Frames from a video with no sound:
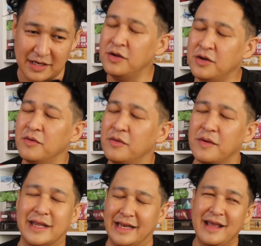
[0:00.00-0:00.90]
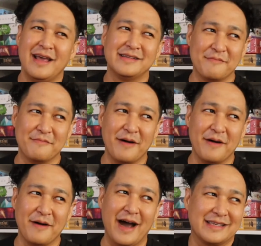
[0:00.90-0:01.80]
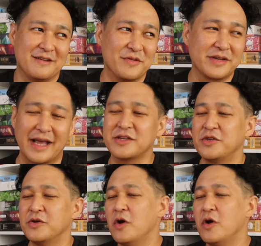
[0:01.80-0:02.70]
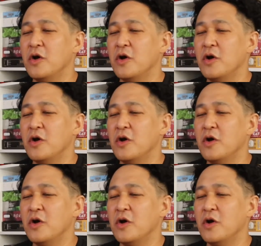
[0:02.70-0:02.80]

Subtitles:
and you don't want to eat 10 boxes of mooncakes. So you